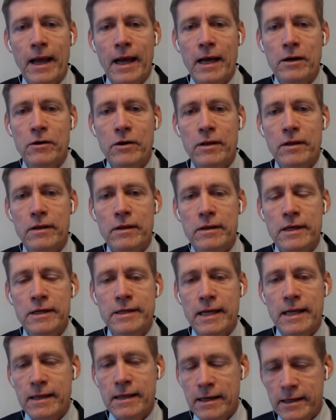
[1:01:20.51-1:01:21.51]
And the
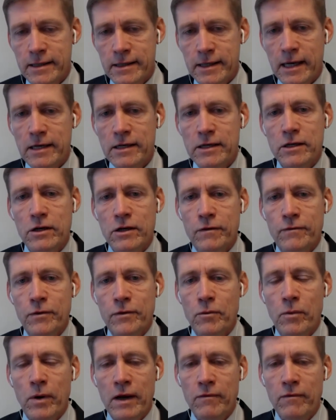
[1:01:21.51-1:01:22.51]
standardization of
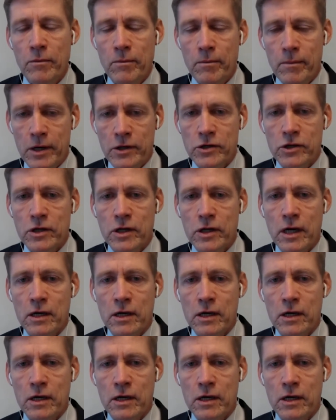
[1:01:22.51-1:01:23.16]
the way we measure